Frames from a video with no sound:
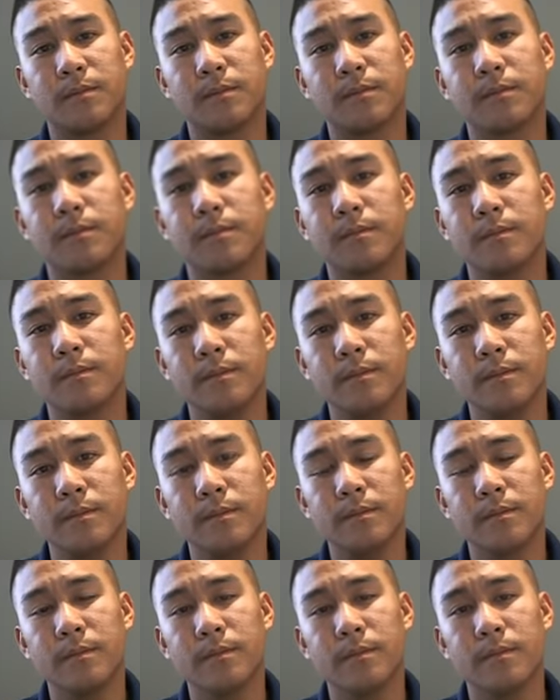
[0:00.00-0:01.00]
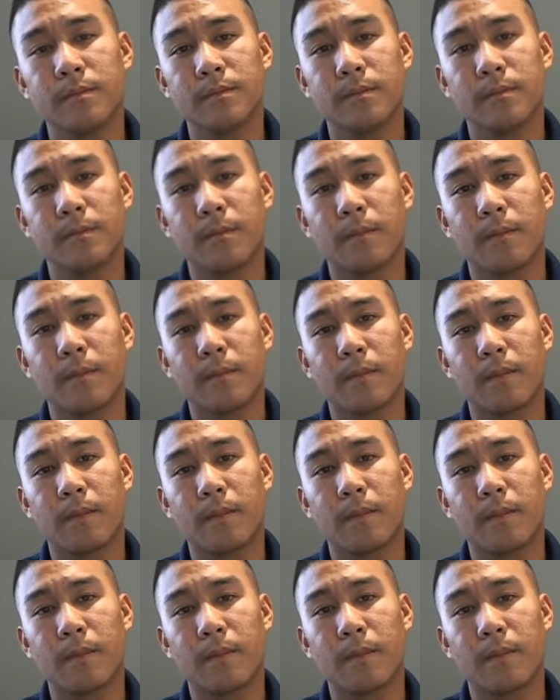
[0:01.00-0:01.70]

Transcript: [no speech]